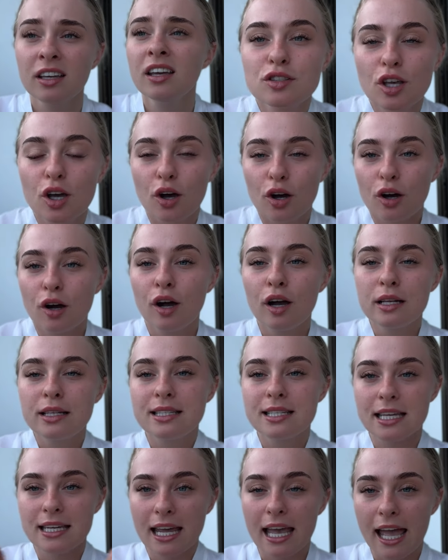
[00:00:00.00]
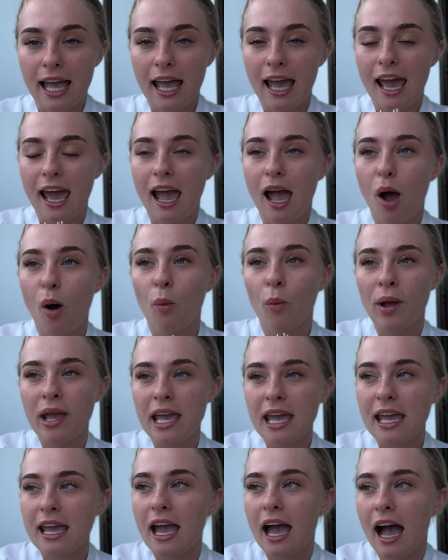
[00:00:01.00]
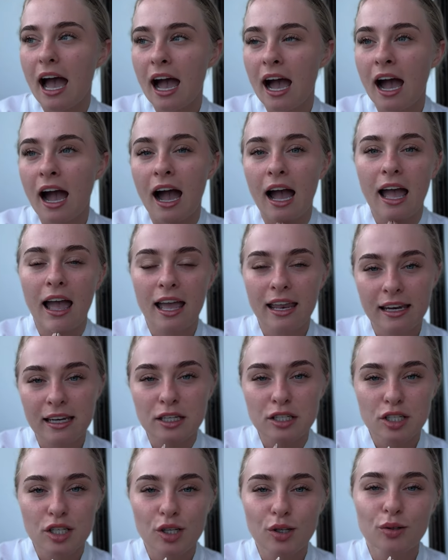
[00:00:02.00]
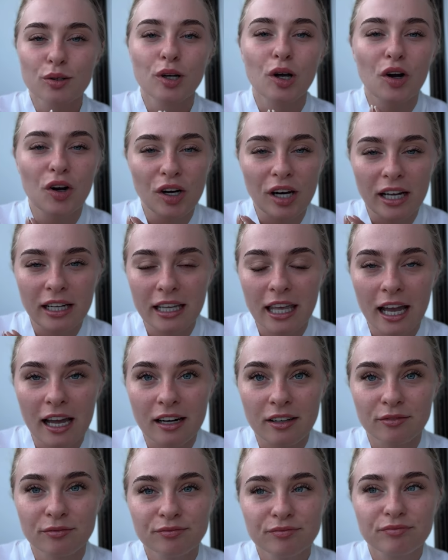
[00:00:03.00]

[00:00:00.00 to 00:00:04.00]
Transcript: So today we are heading to Koh Nanyang,